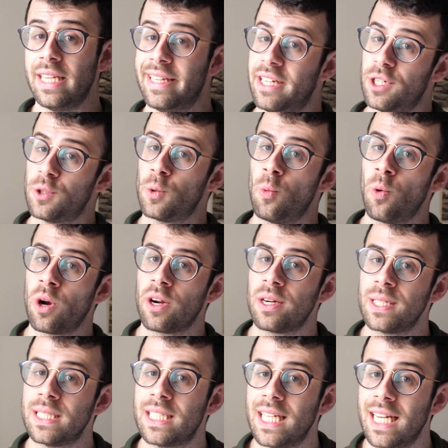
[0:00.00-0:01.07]
Yiddish
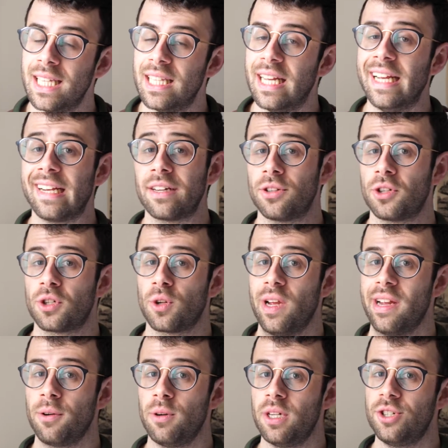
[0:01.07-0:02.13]
words in the English
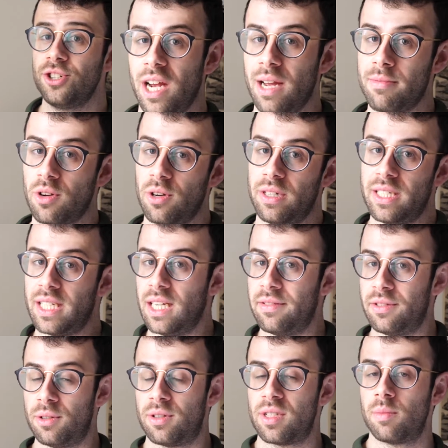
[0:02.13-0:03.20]
language. I'm going to
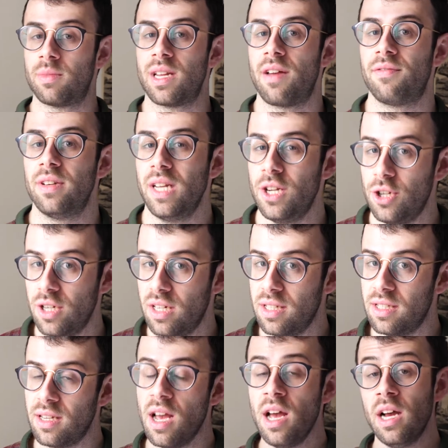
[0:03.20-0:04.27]
give you some
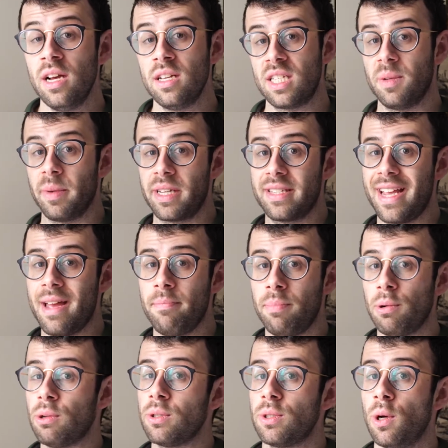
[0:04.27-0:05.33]
definitions, some
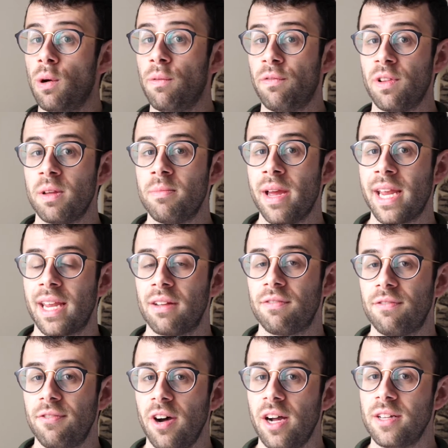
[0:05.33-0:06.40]
examples, hopefully make it
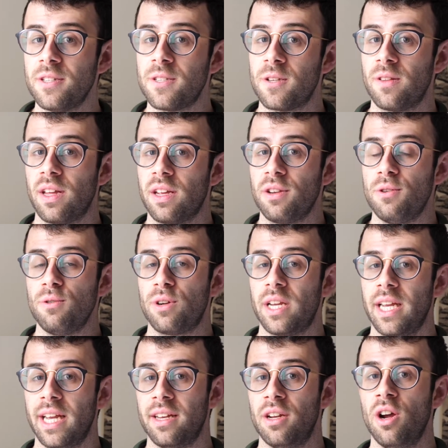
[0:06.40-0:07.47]
fun so that you
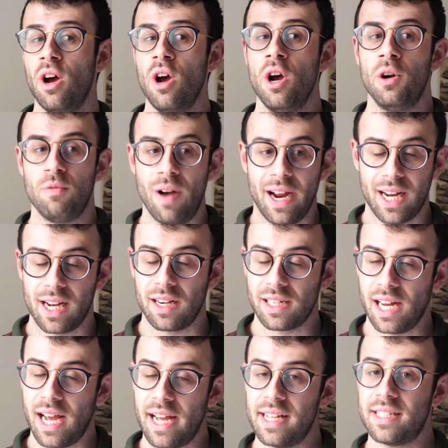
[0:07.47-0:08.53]
can
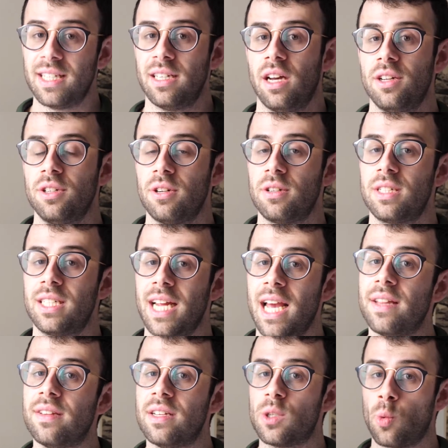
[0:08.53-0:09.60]
recognize and
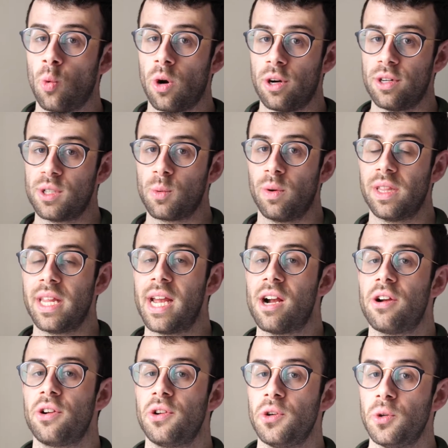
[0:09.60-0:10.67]
understand these words when they
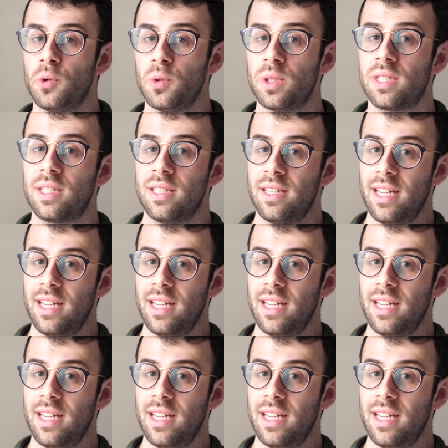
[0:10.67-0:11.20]
are used